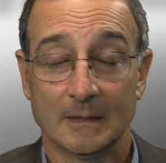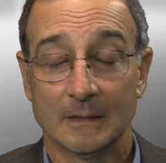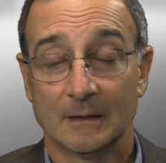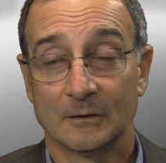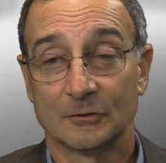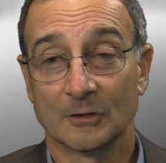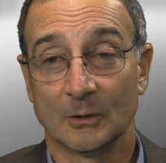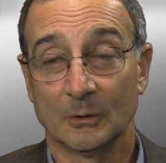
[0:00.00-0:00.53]

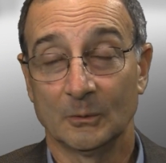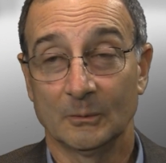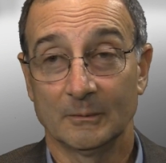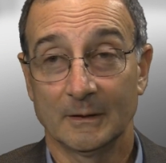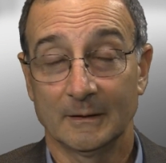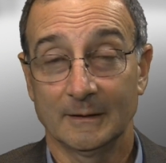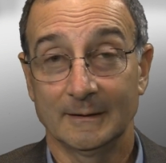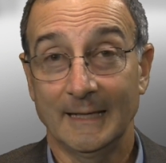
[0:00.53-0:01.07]

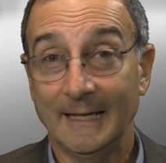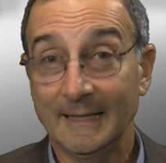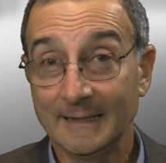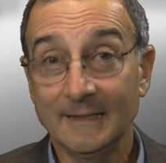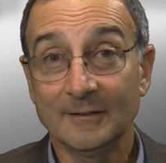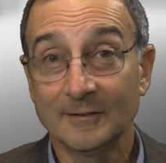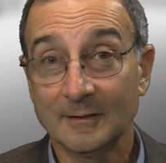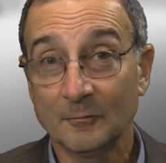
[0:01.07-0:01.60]
So that
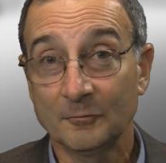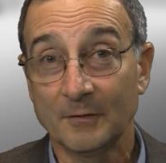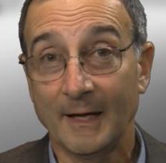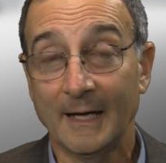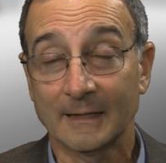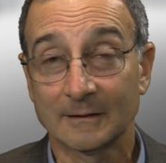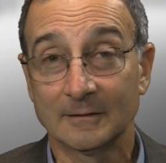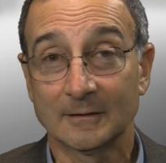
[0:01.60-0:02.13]
is, in
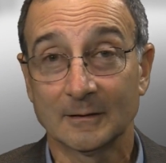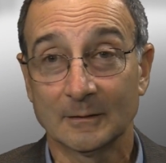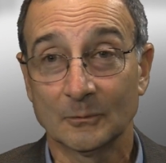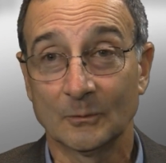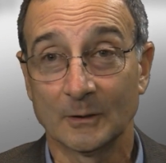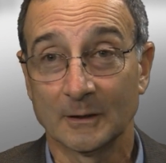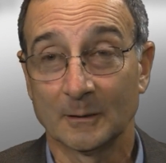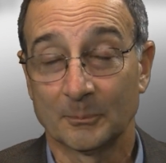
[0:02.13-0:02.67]
fact,
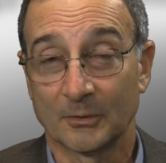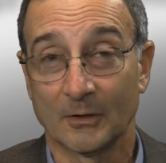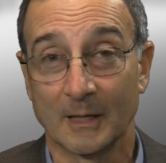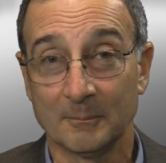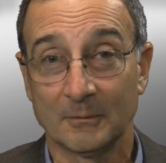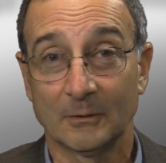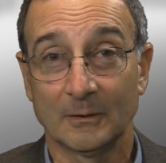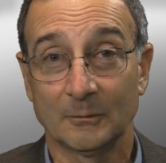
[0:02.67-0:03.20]
one of the
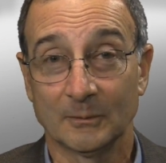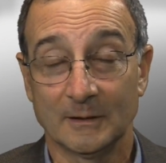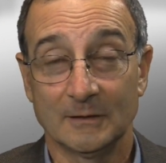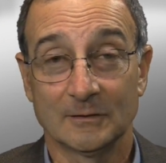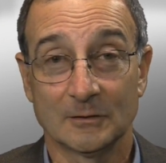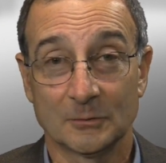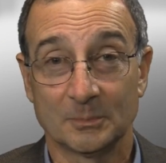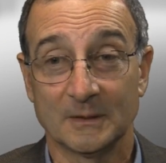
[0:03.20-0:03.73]
primary
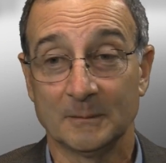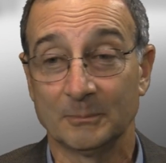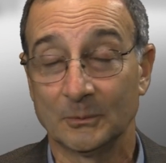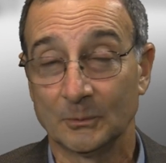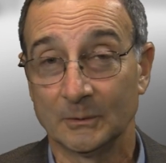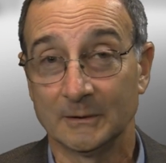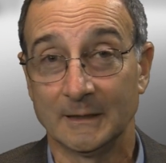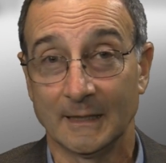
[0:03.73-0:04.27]
reasons people
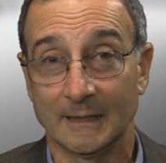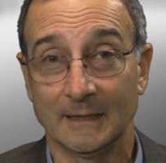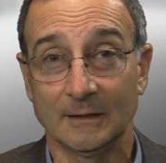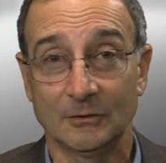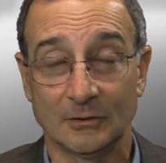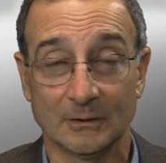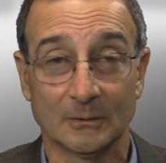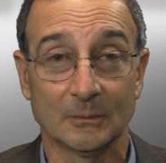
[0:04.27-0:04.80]
would get
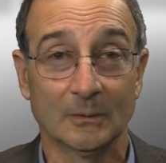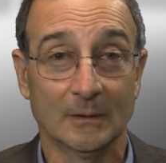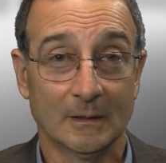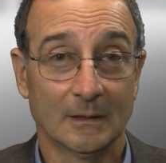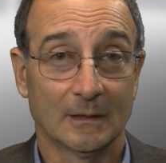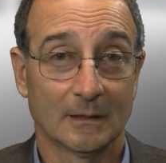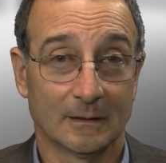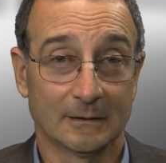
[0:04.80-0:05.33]
into
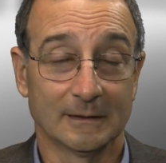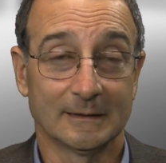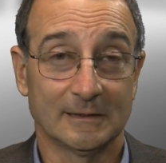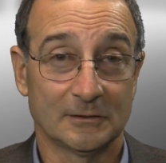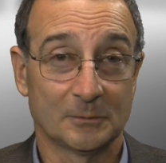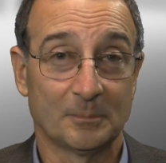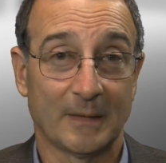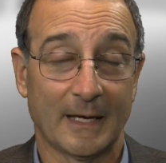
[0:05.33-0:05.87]
a
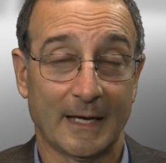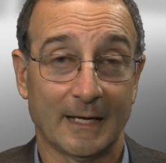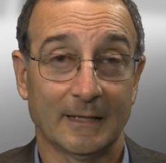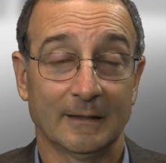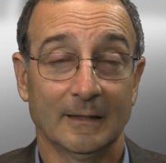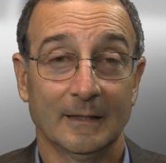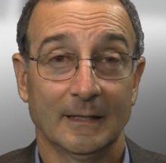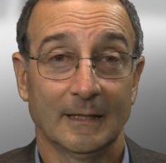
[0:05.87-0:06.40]
leaseback.
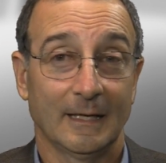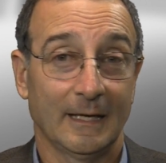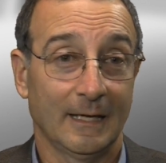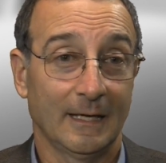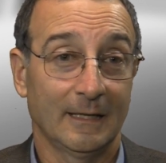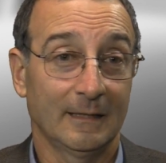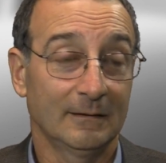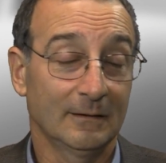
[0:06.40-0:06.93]

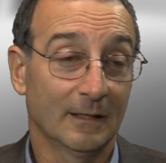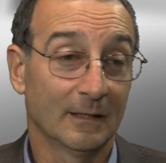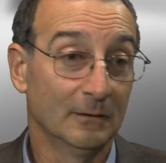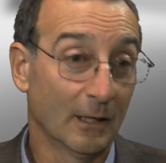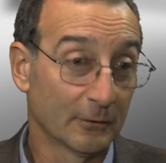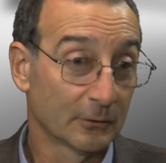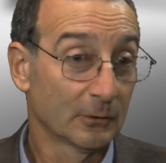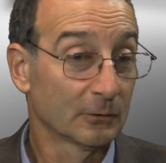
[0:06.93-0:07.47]
And
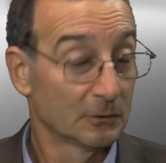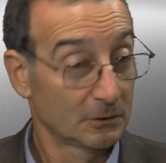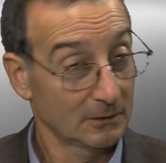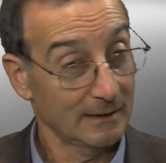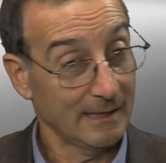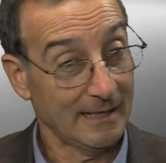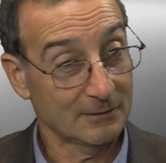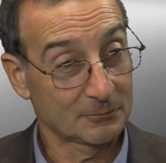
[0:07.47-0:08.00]
another
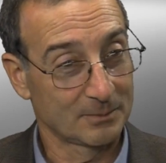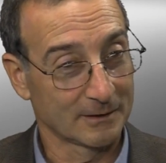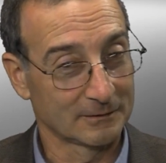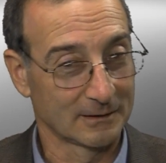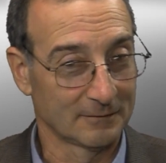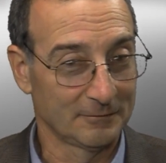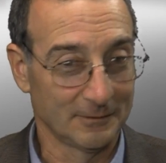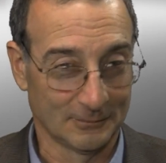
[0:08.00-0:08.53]
good aspect
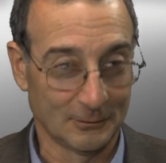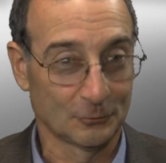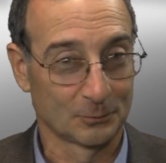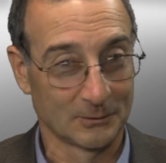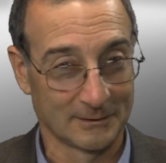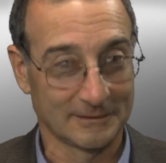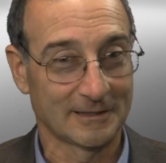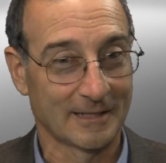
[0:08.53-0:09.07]
of it, and this
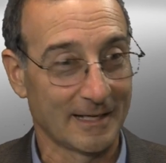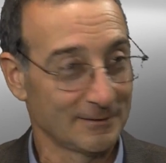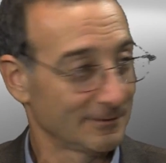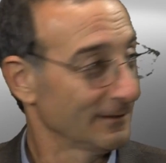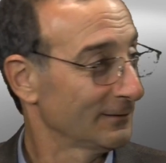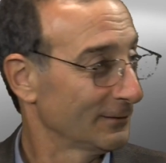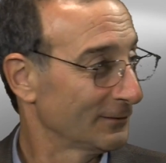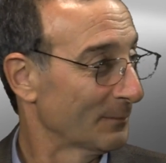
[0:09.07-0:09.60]
really ties
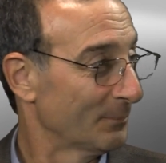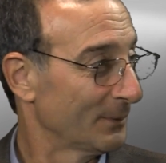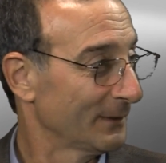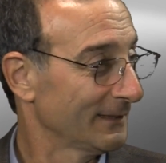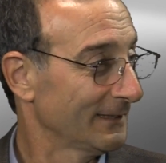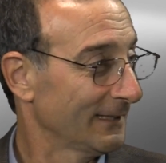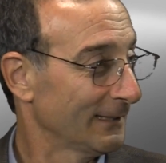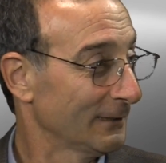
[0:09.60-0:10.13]
into somebody
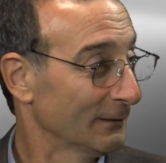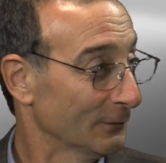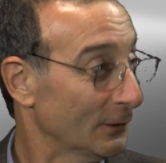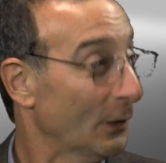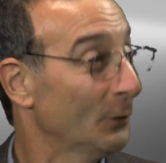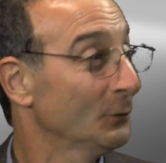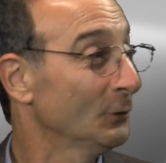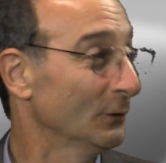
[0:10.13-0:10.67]
getting
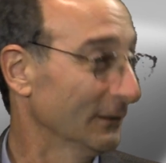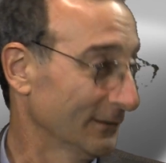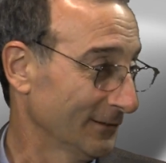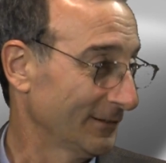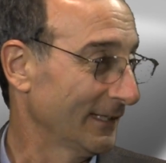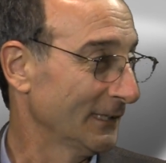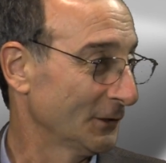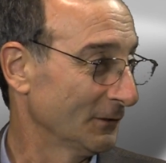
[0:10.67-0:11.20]
low
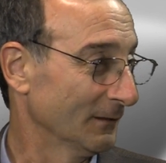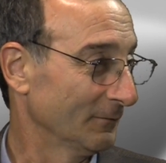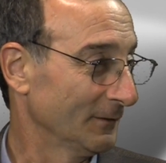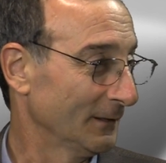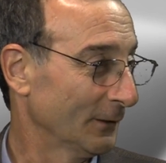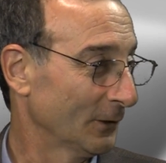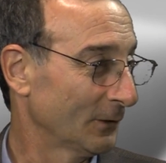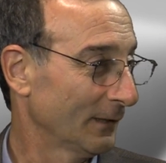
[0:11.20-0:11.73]
utilization of the
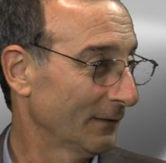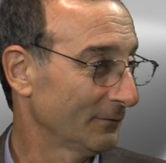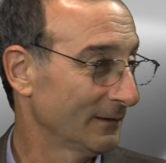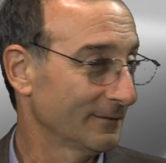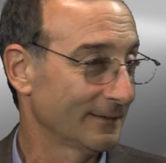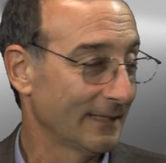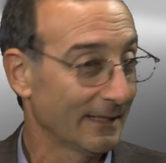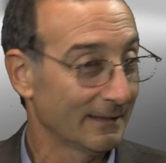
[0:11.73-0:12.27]
aircraft,
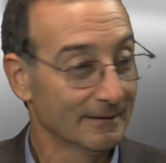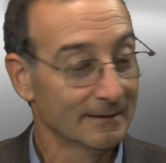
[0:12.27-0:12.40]
is that